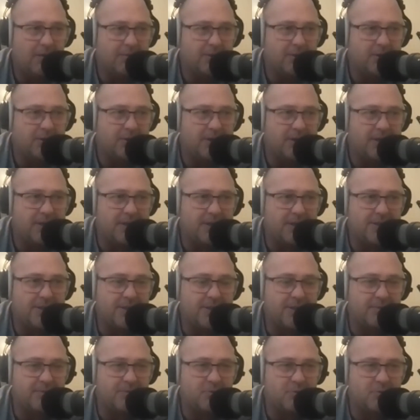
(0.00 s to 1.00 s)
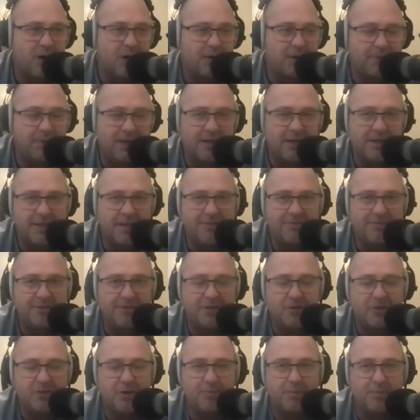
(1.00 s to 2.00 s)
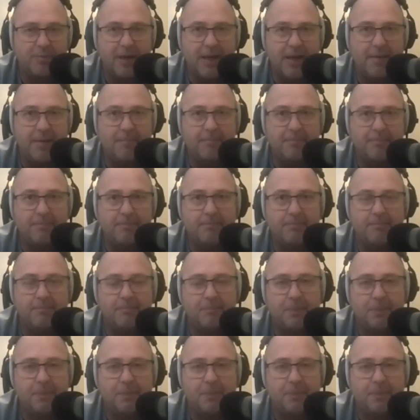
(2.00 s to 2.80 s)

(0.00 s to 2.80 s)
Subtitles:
doing some rugby league for Triple M,